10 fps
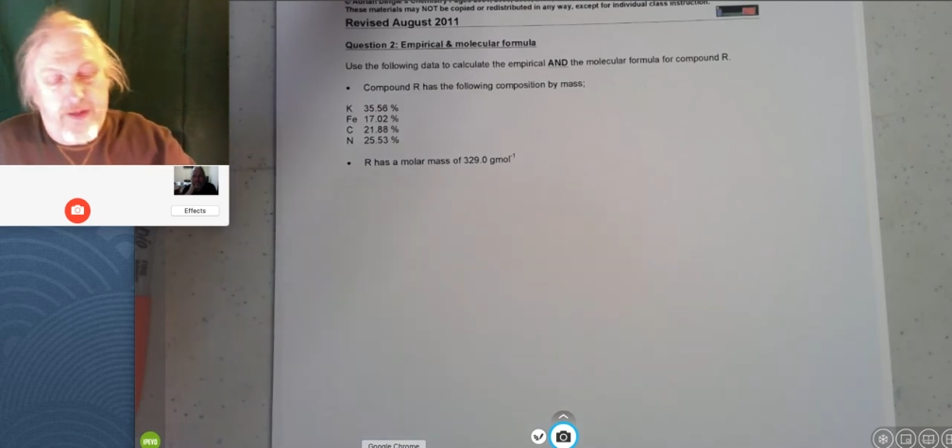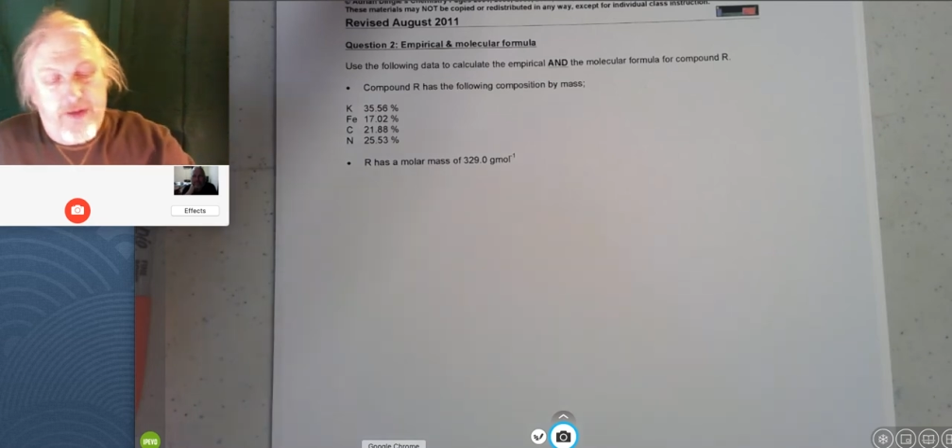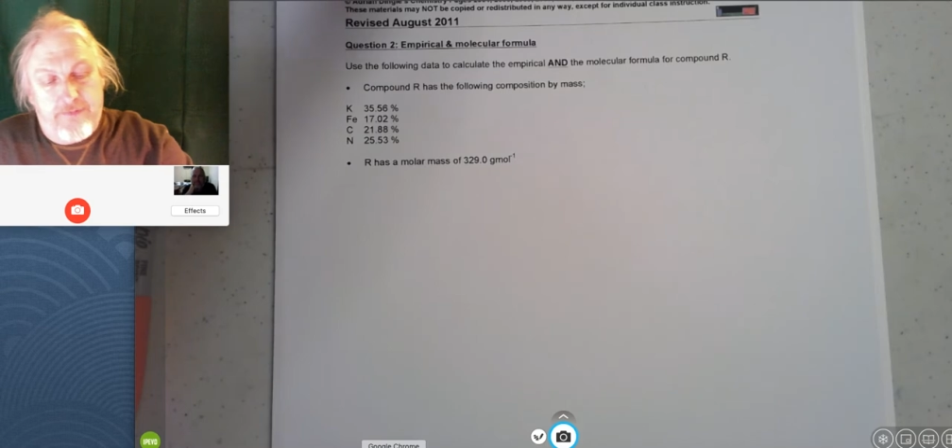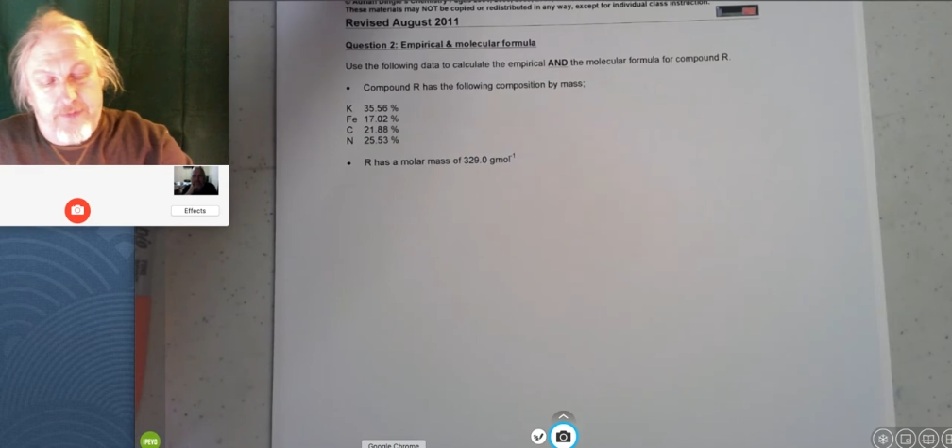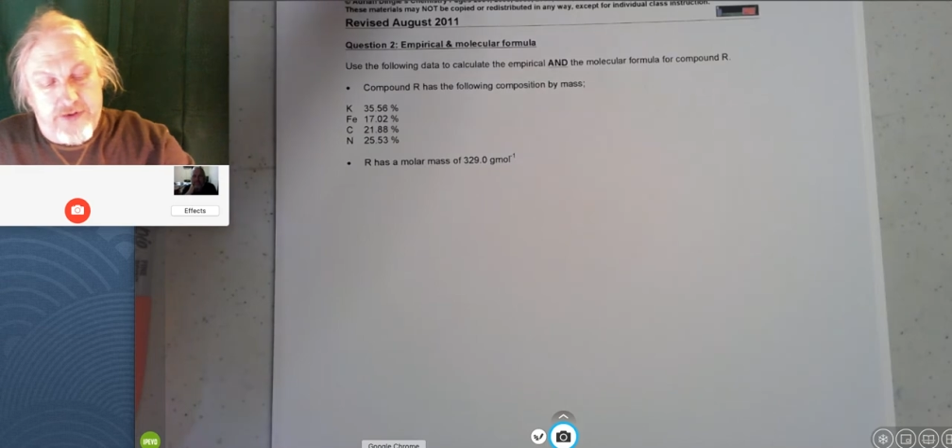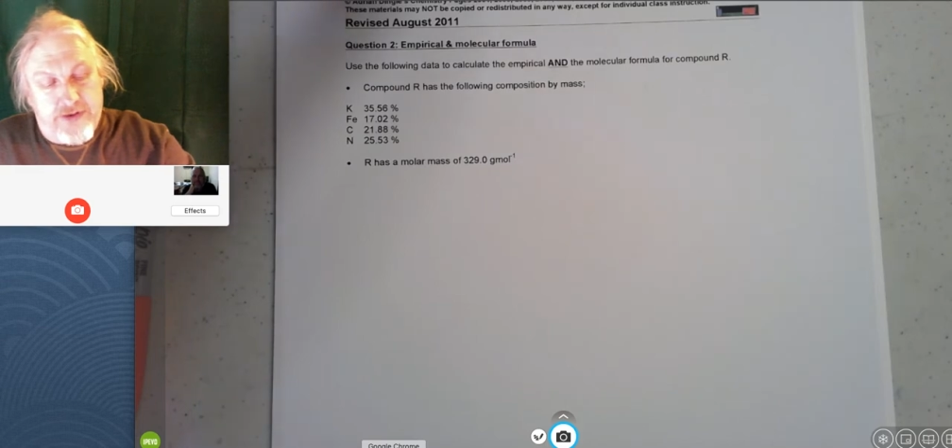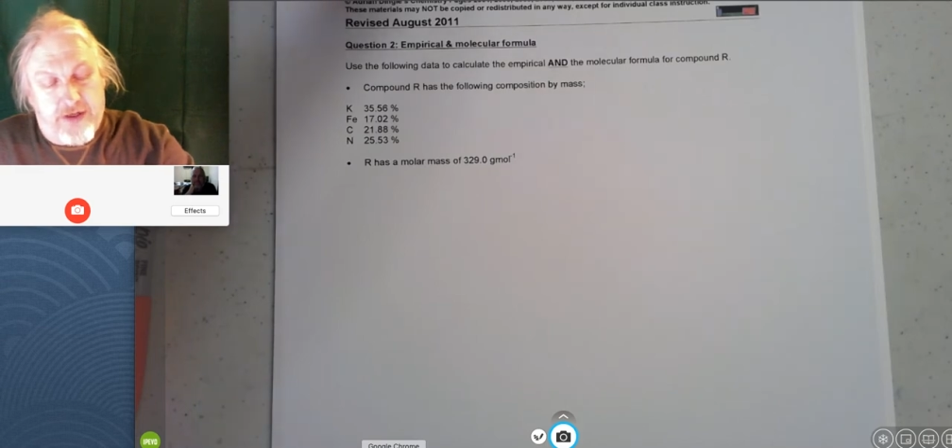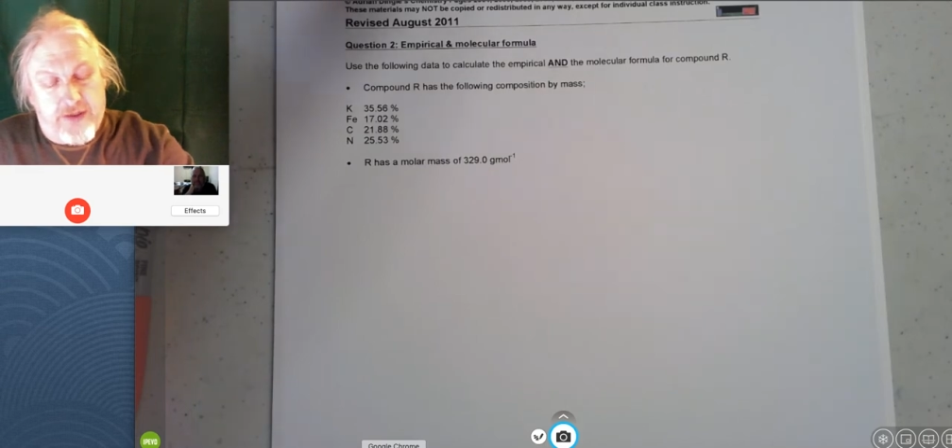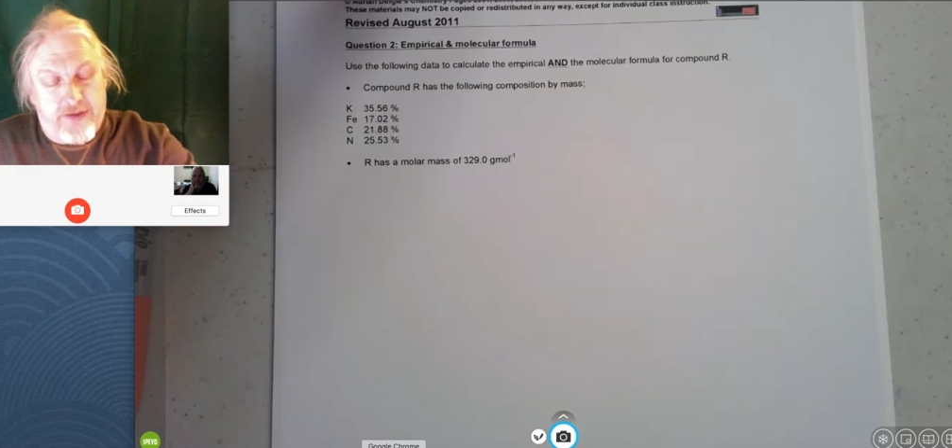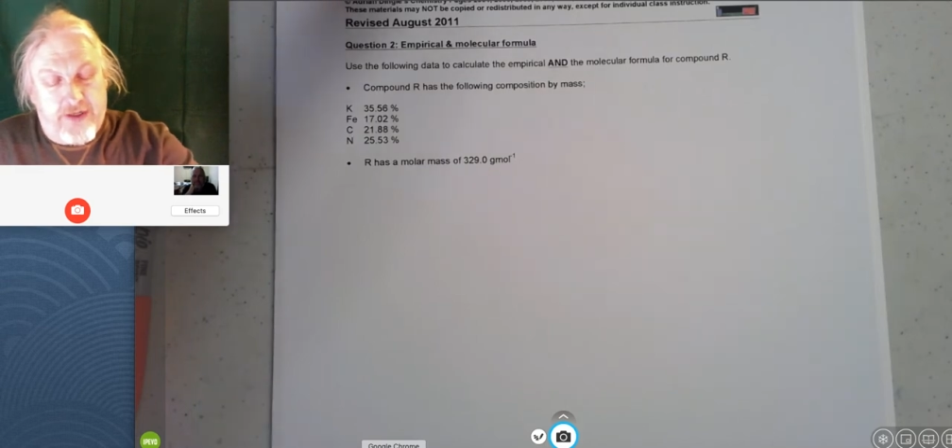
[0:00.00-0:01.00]
Most of y'all can
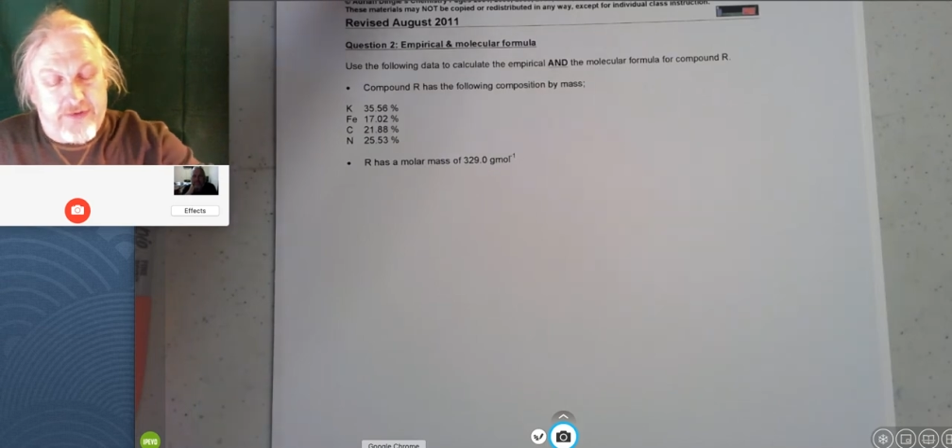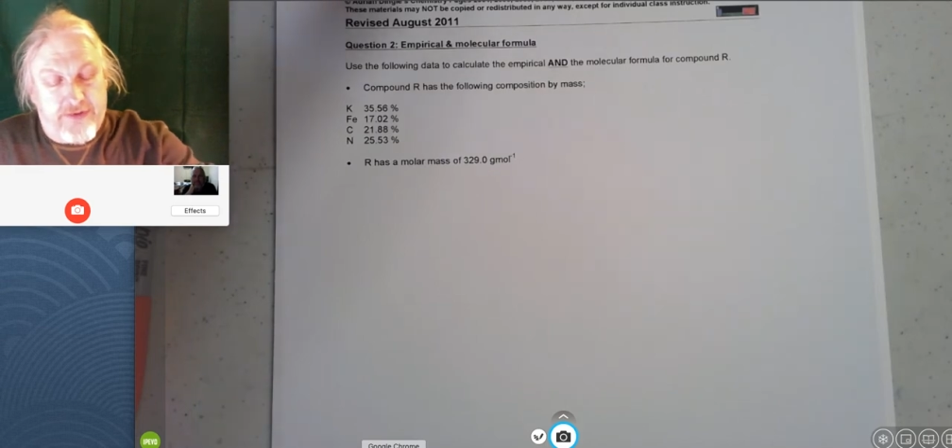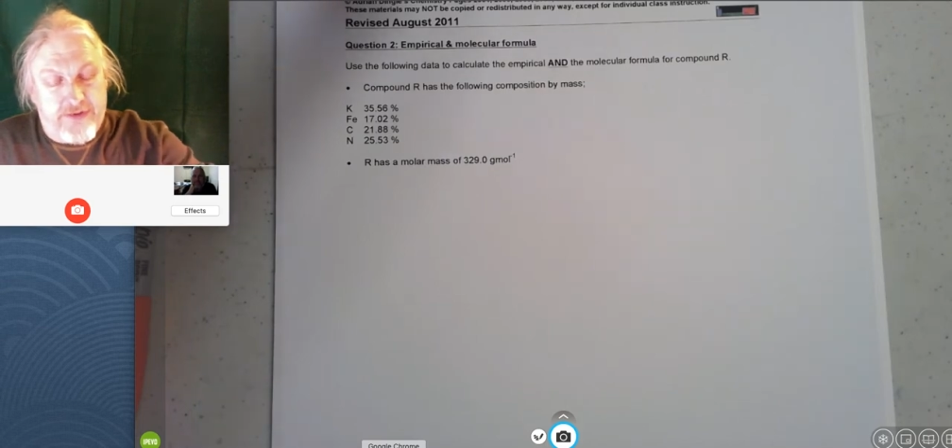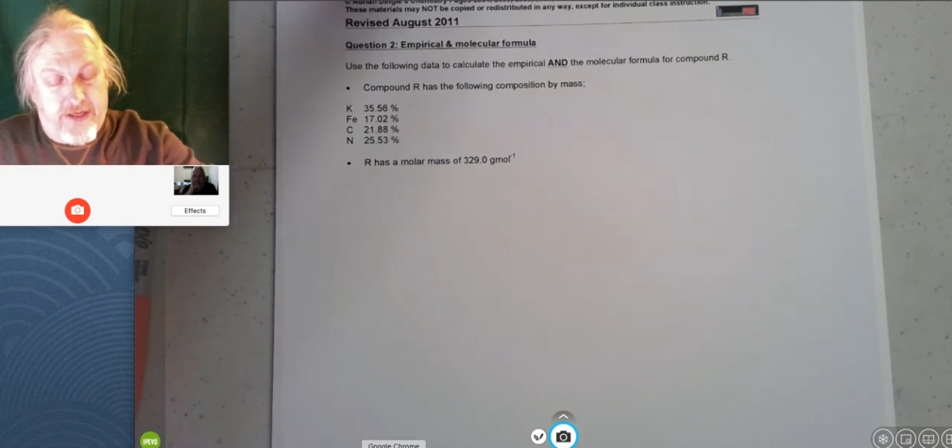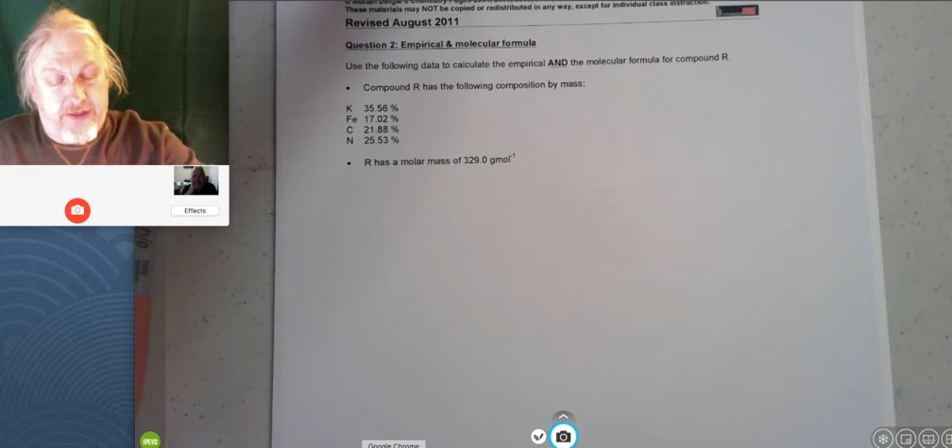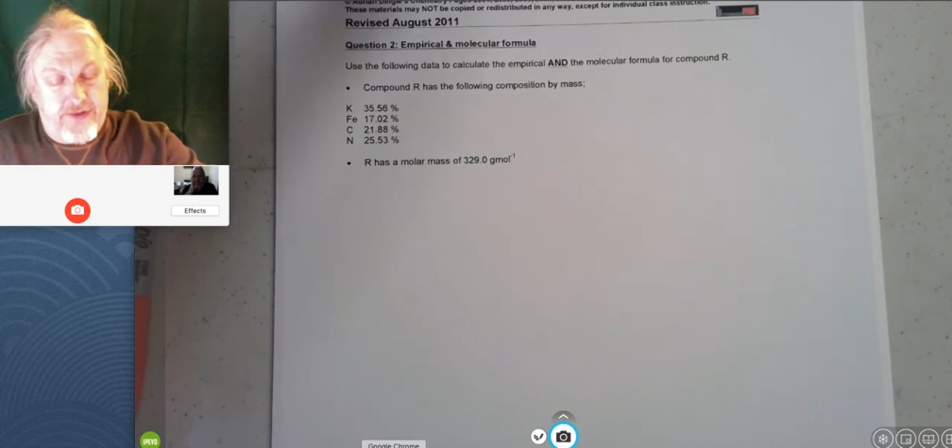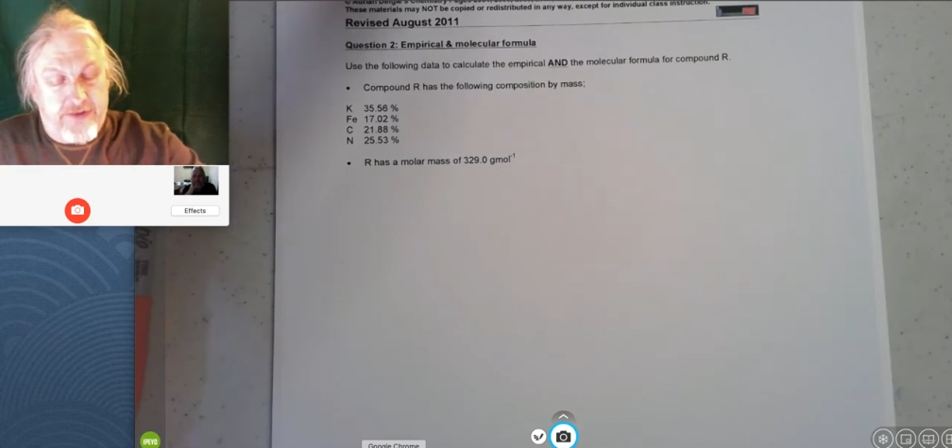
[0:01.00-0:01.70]
knock these out in your